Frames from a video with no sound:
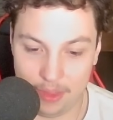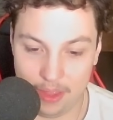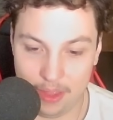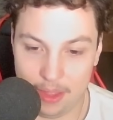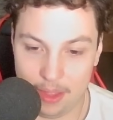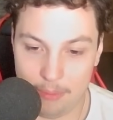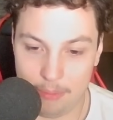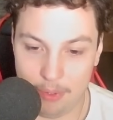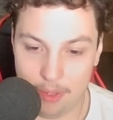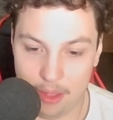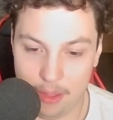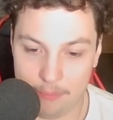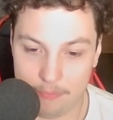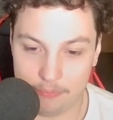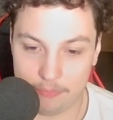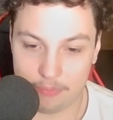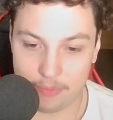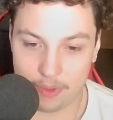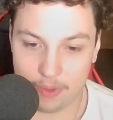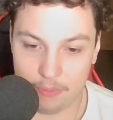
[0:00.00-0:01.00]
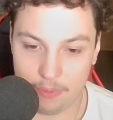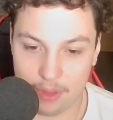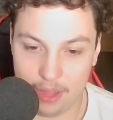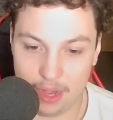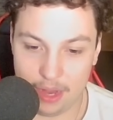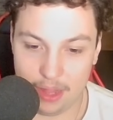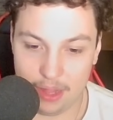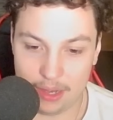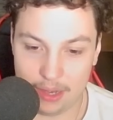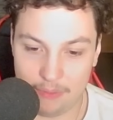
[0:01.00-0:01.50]
But we got
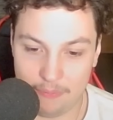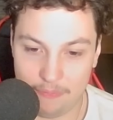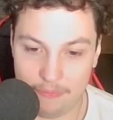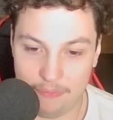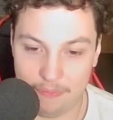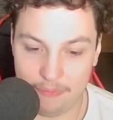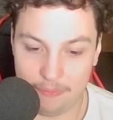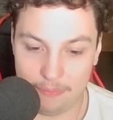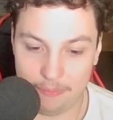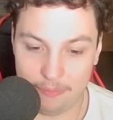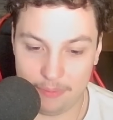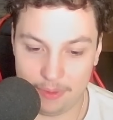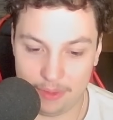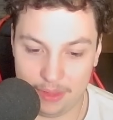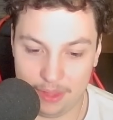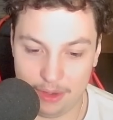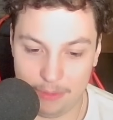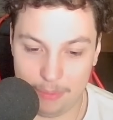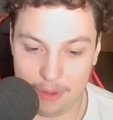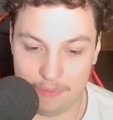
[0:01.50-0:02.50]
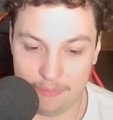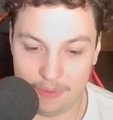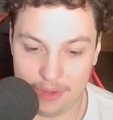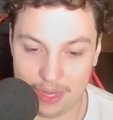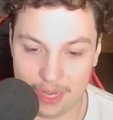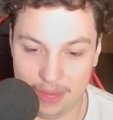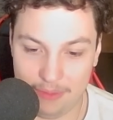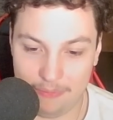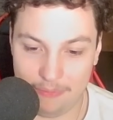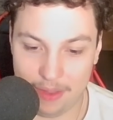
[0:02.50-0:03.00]
a little bit of a
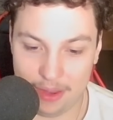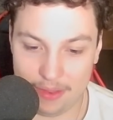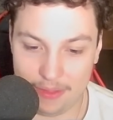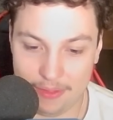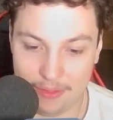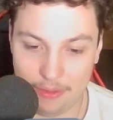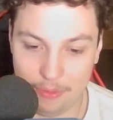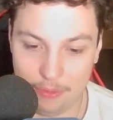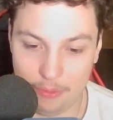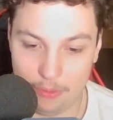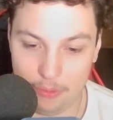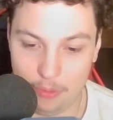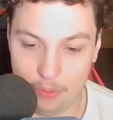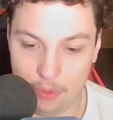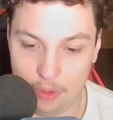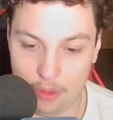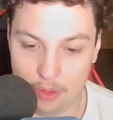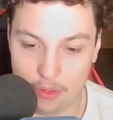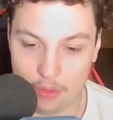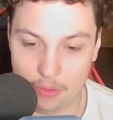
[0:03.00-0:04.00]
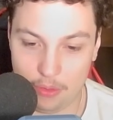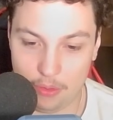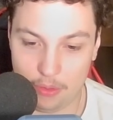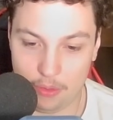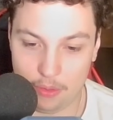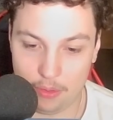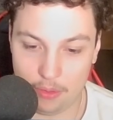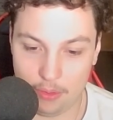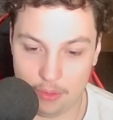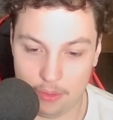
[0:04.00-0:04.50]
defense to
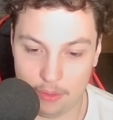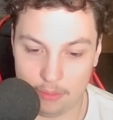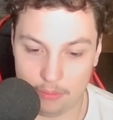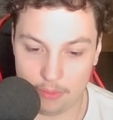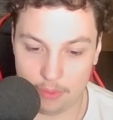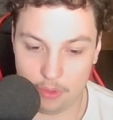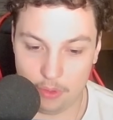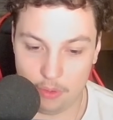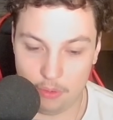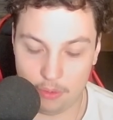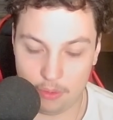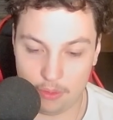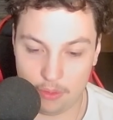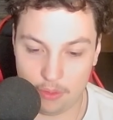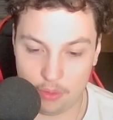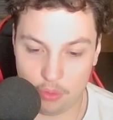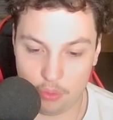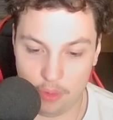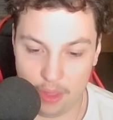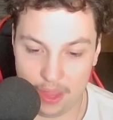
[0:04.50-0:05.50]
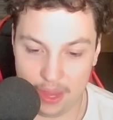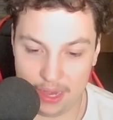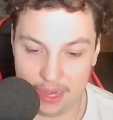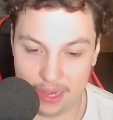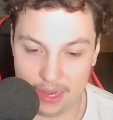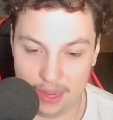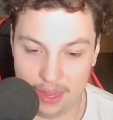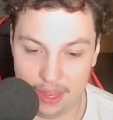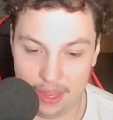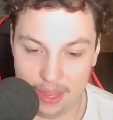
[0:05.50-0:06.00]
go to try and
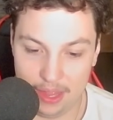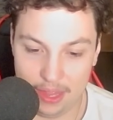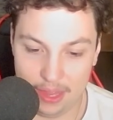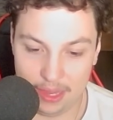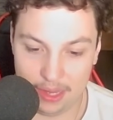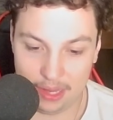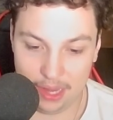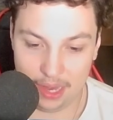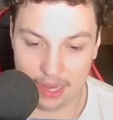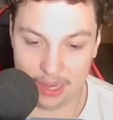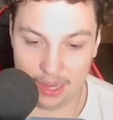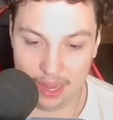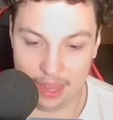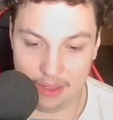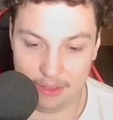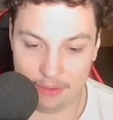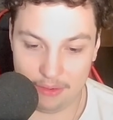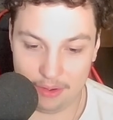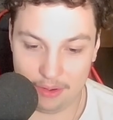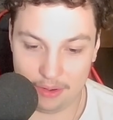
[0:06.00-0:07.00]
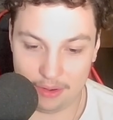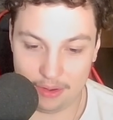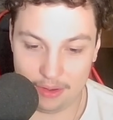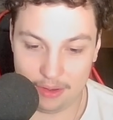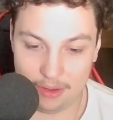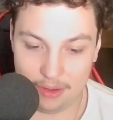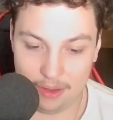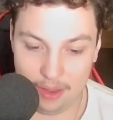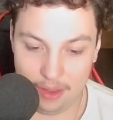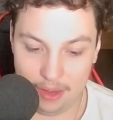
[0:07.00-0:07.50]
get down and
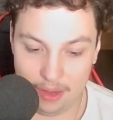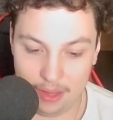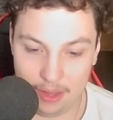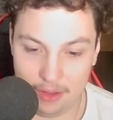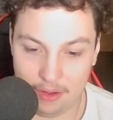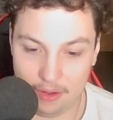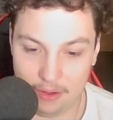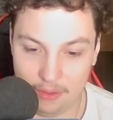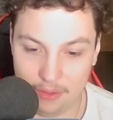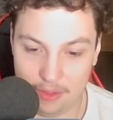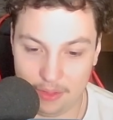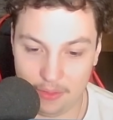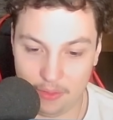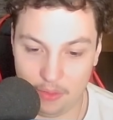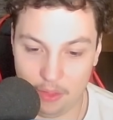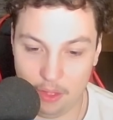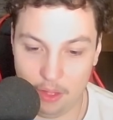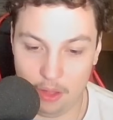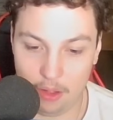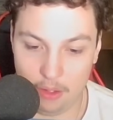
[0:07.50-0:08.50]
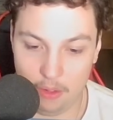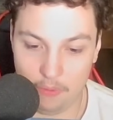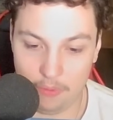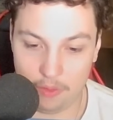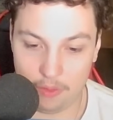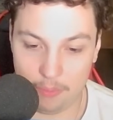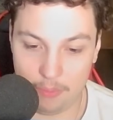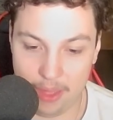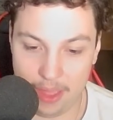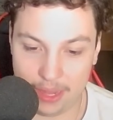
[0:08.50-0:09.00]
done here. Let's log all this
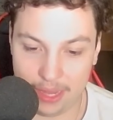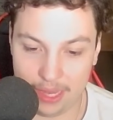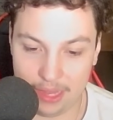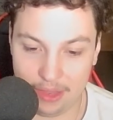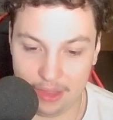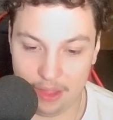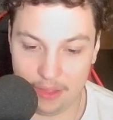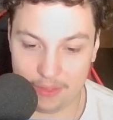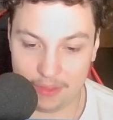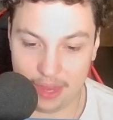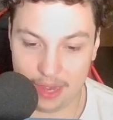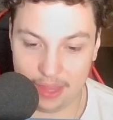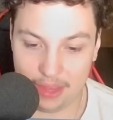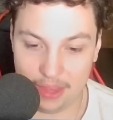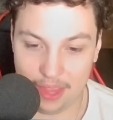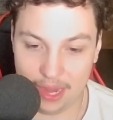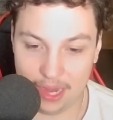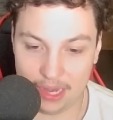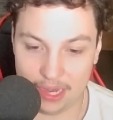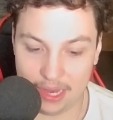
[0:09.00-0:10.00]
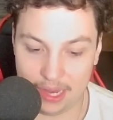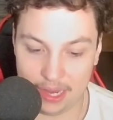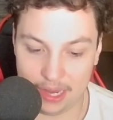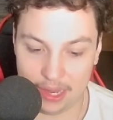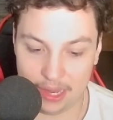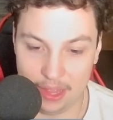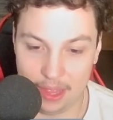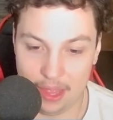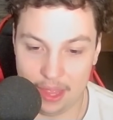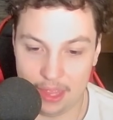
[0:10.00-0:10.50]
back. He does get a lightning
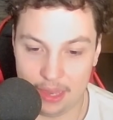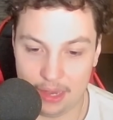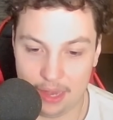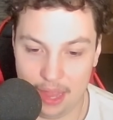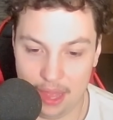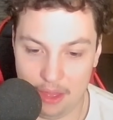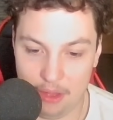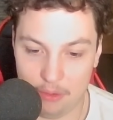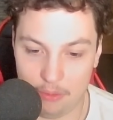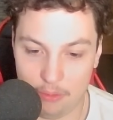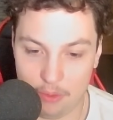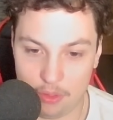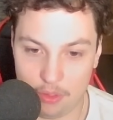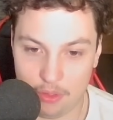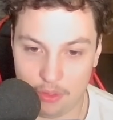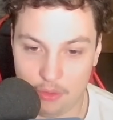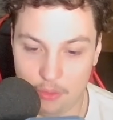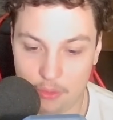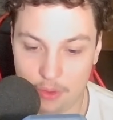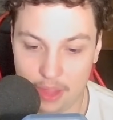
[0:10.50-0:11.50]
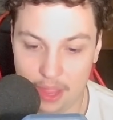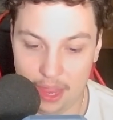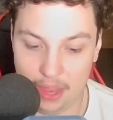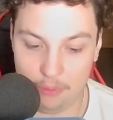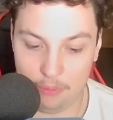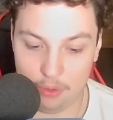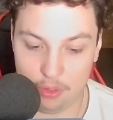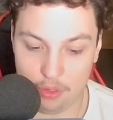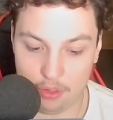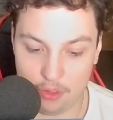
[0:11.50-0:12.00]
down, which is okay.
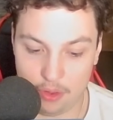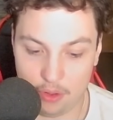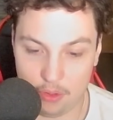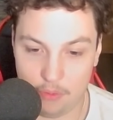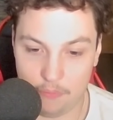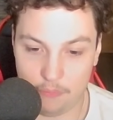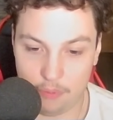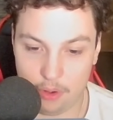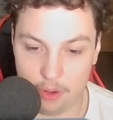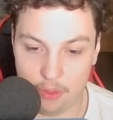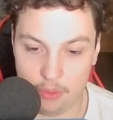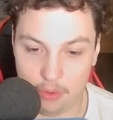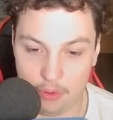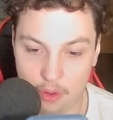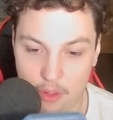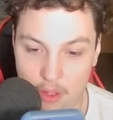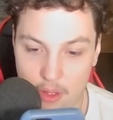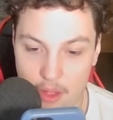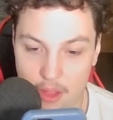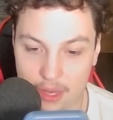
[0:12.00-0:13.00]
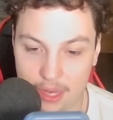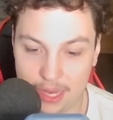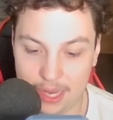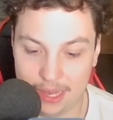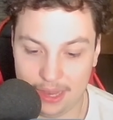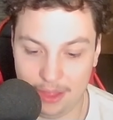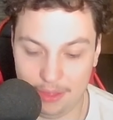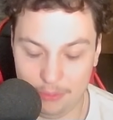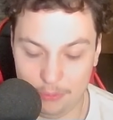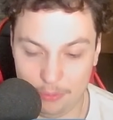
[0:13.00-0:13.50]
We're just going to go for another Hog. He
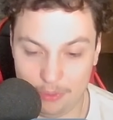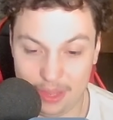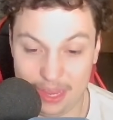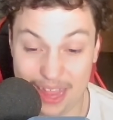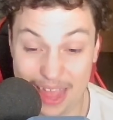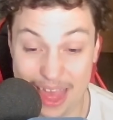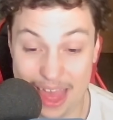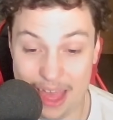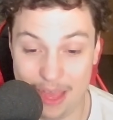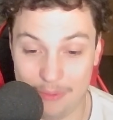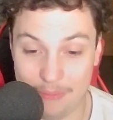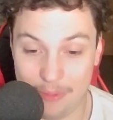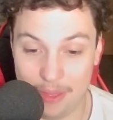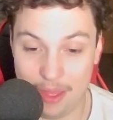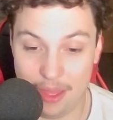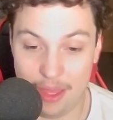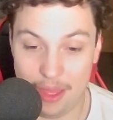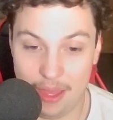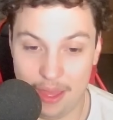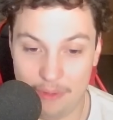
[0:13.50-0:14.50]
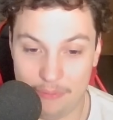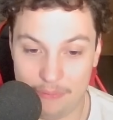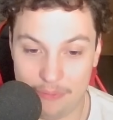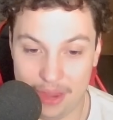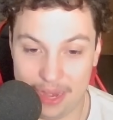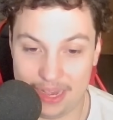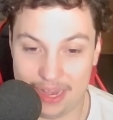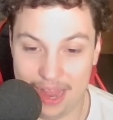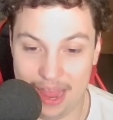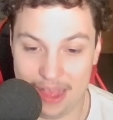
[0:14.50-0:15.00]
doesn't really have a
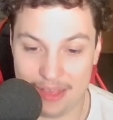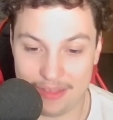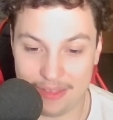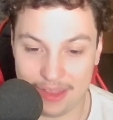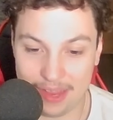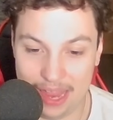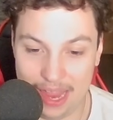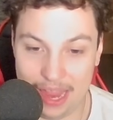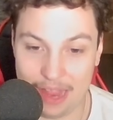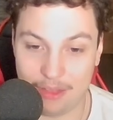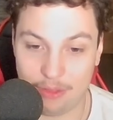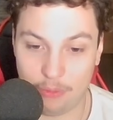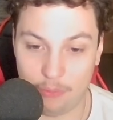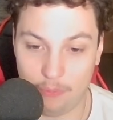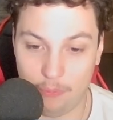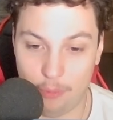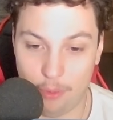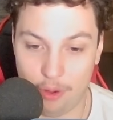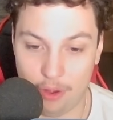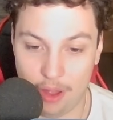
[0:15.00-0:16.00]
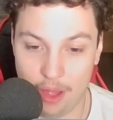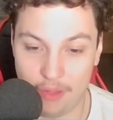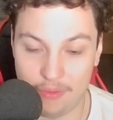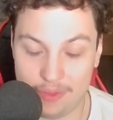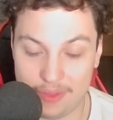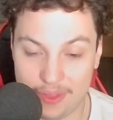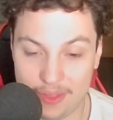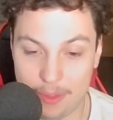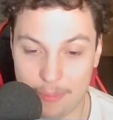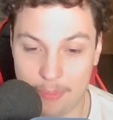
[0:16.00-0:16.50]
fantastic answer for it.
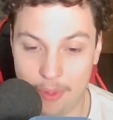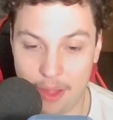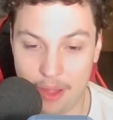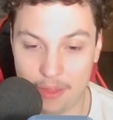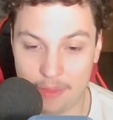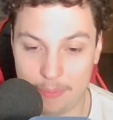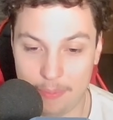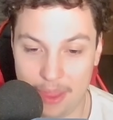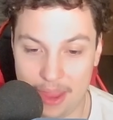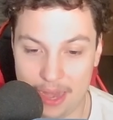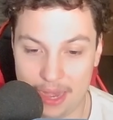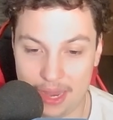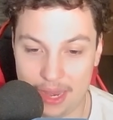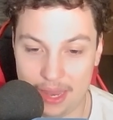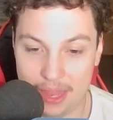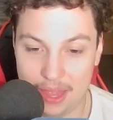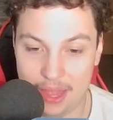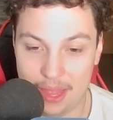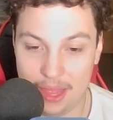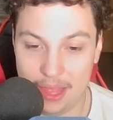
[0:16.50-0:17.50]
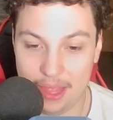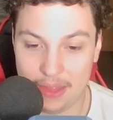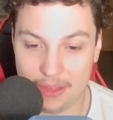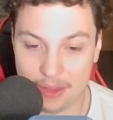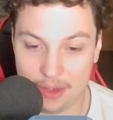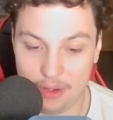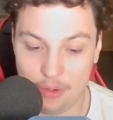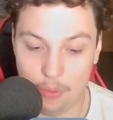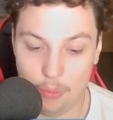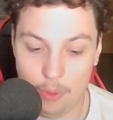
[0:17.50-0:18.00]
Obviously, the Boss Bandit is going
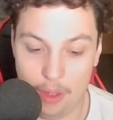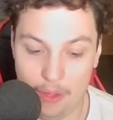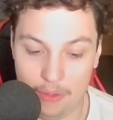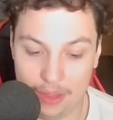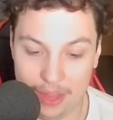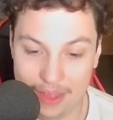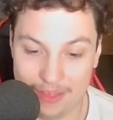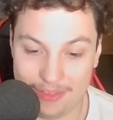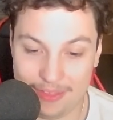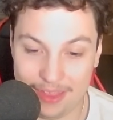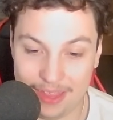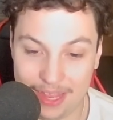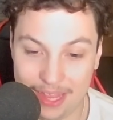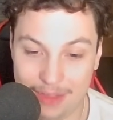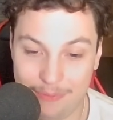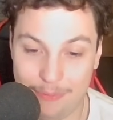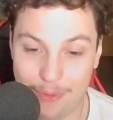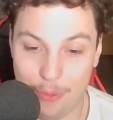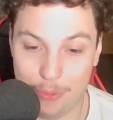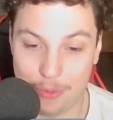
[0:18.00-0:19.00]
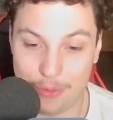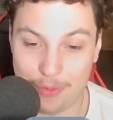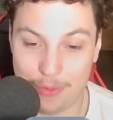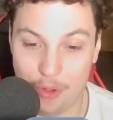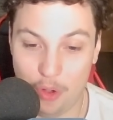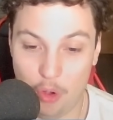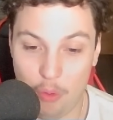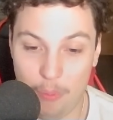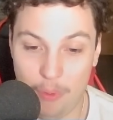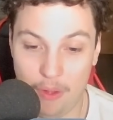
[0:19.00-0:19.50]
to do well. He has to Evo
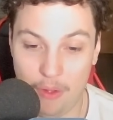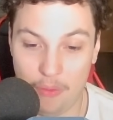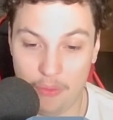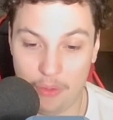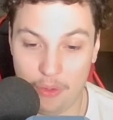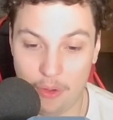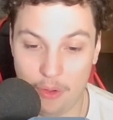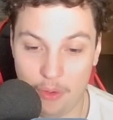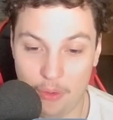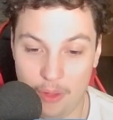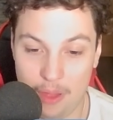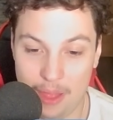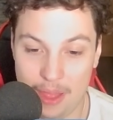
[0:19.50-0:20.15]
Snowball, though.